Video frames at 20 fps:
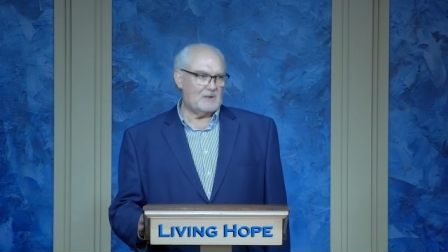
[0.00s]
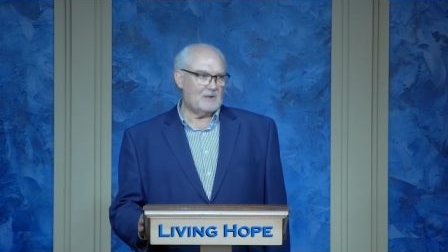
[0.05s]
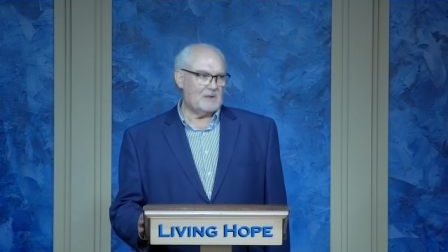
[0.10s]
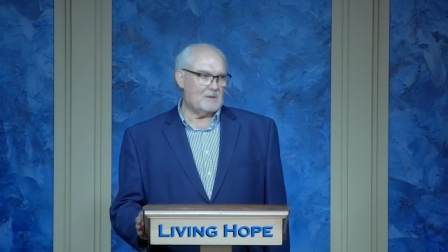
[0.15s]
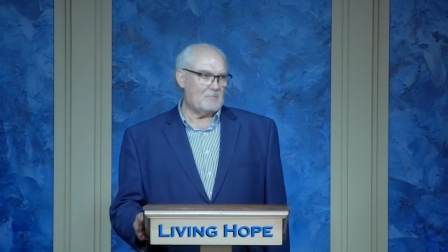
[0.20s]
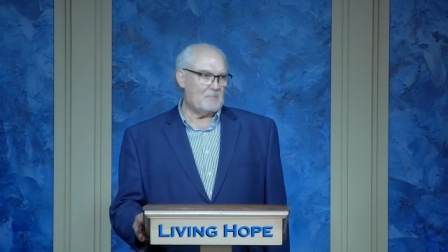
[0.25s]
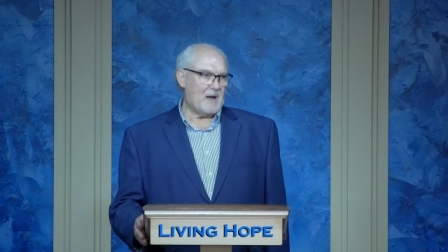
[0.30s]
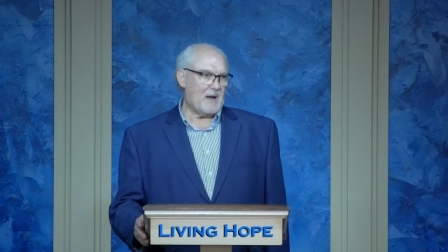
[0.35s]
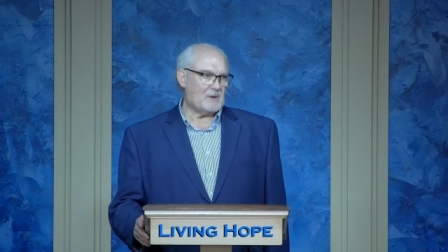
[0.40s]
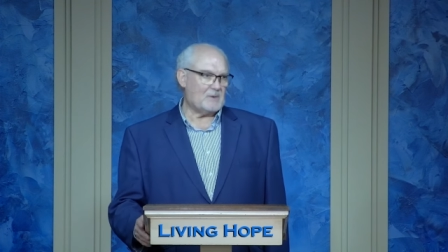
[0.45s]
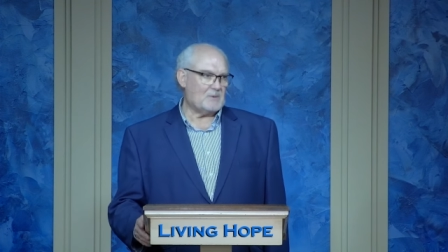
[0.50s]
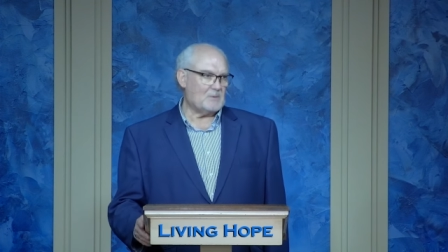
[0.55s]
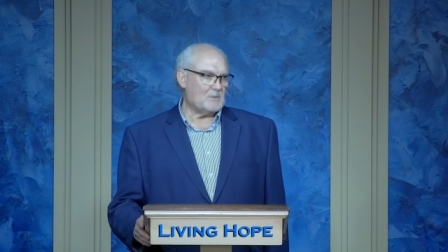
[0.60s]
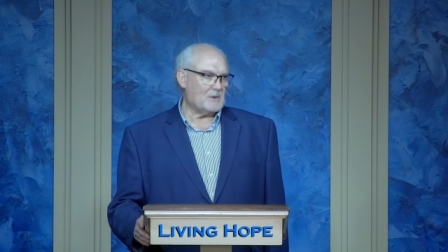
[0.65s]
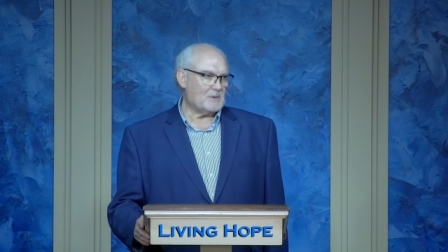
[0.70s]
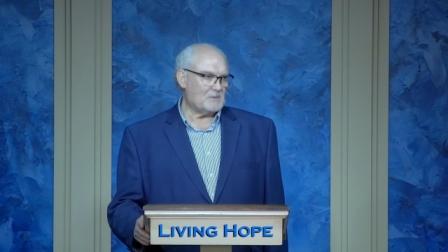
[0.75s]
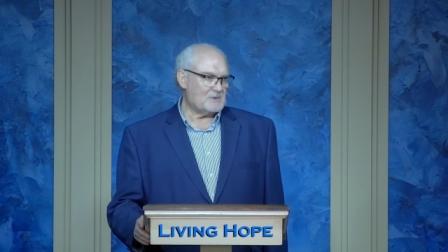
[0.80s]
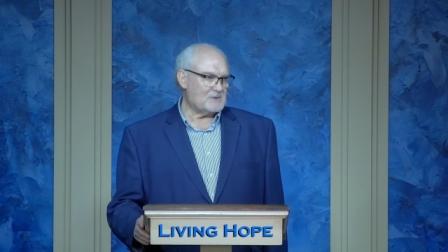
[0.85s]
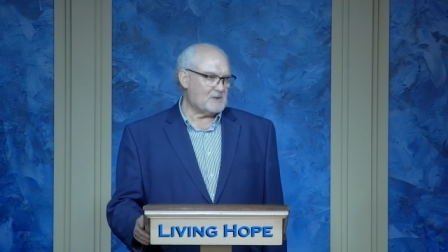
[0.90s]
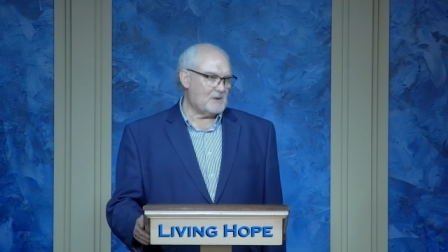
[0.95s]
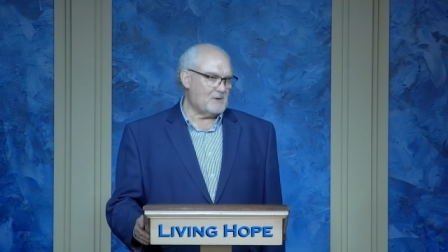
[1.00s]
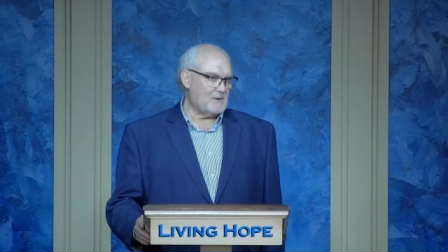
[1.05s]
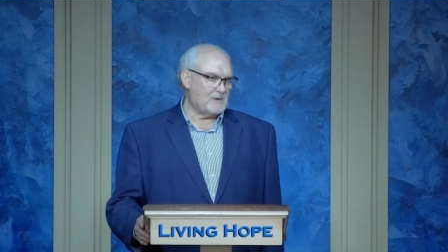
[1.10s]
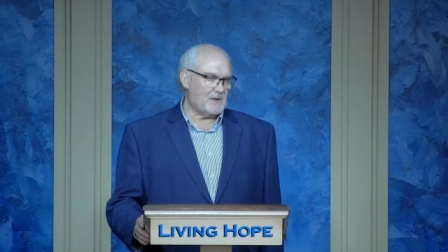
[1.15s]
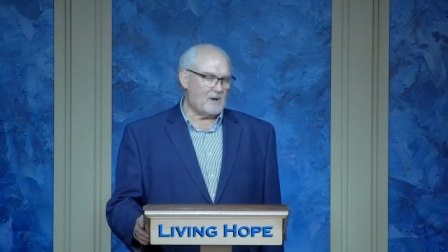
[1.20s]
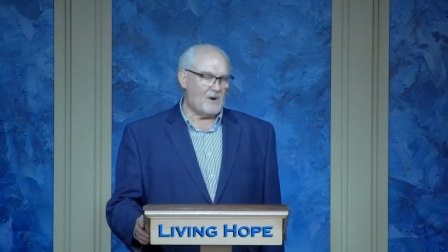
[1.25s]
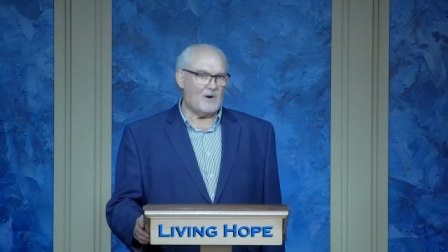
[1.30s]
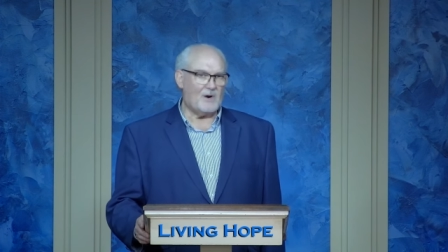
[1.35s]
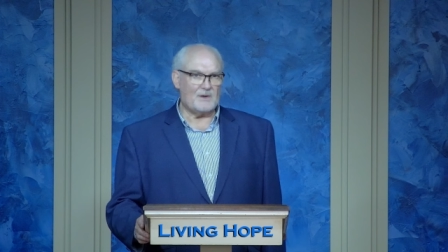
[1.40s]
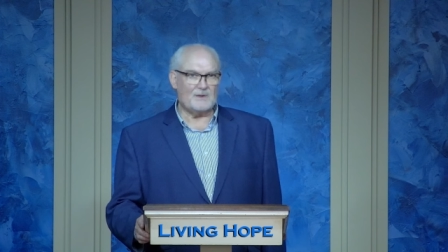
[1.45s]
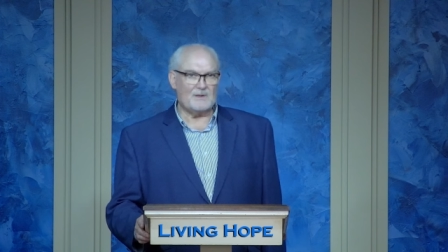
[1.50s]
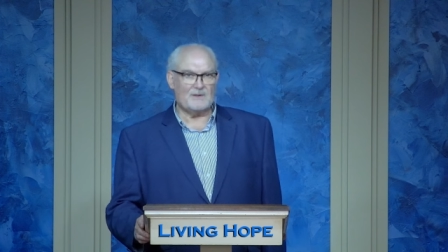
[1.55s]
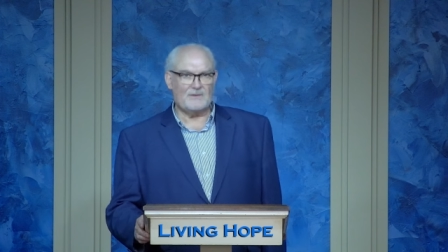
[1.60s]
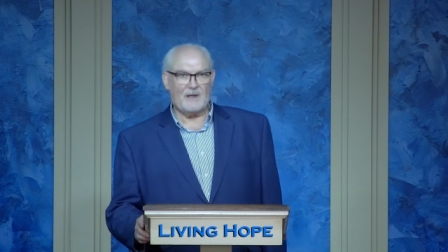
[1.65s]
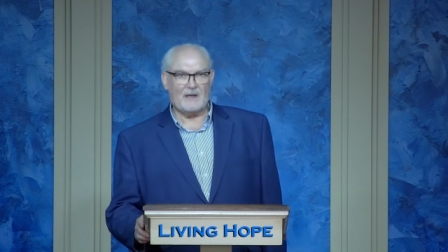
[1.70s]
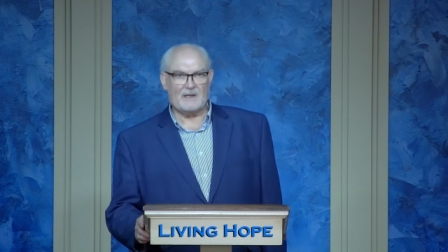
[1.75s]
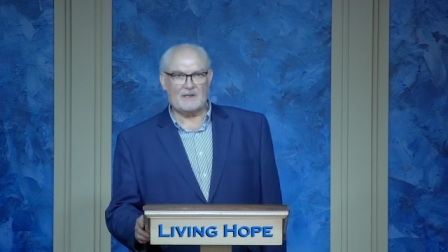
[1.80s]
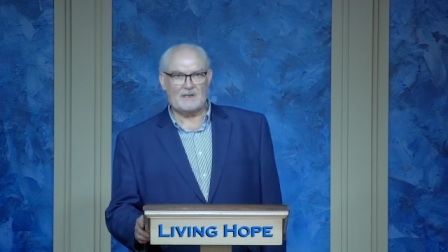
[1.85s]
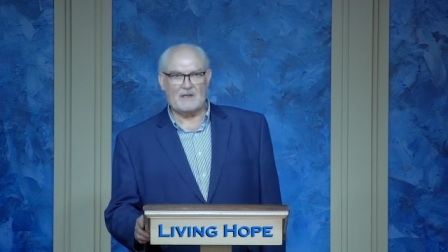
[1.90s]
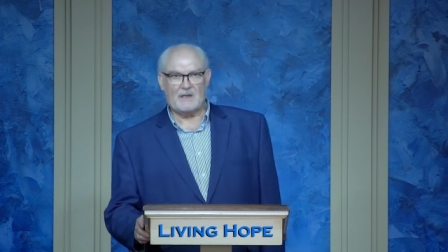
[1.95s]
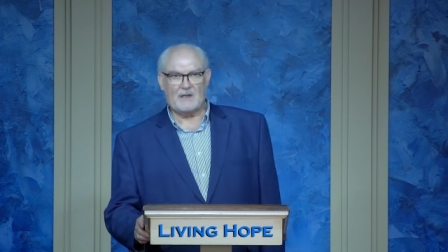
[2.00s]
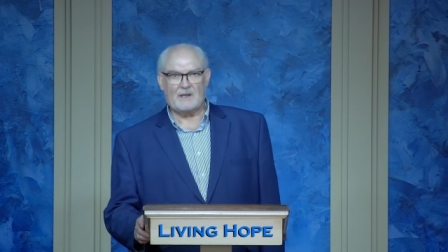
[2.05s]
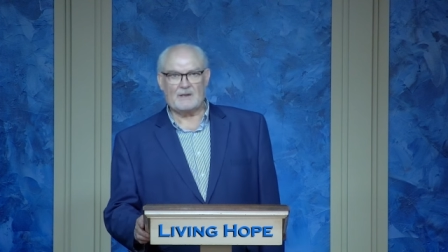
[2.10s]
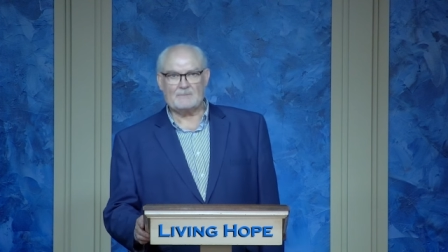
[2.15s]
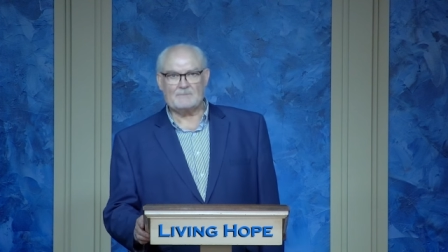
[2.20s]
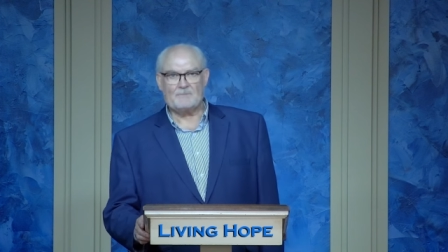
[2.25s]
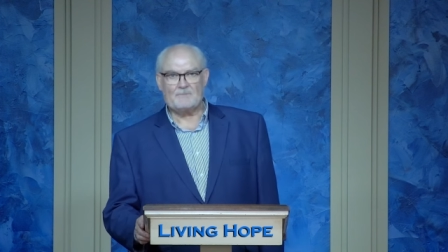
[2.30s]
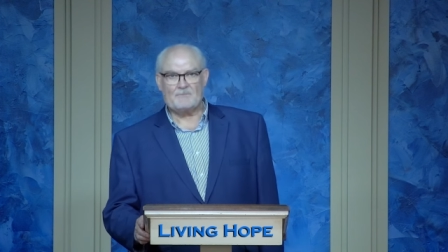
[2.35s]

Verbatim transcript: about what was going on in that day.